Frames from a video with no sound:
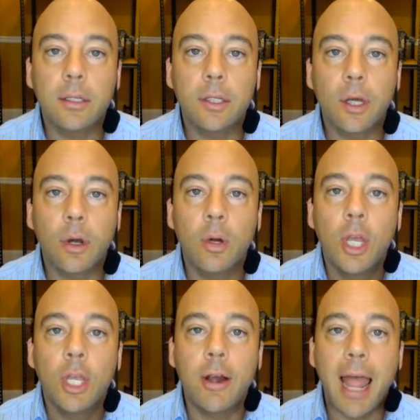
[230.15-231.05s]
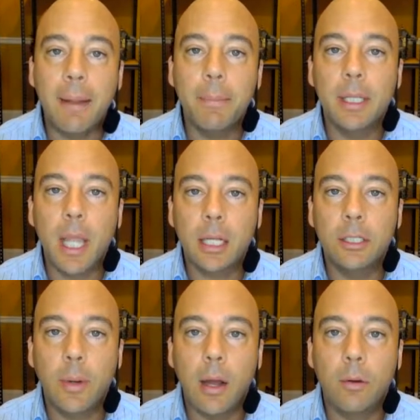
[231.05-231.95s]
So your admin locked
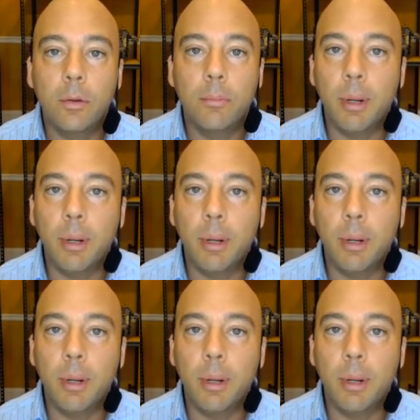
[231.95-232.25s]
you out,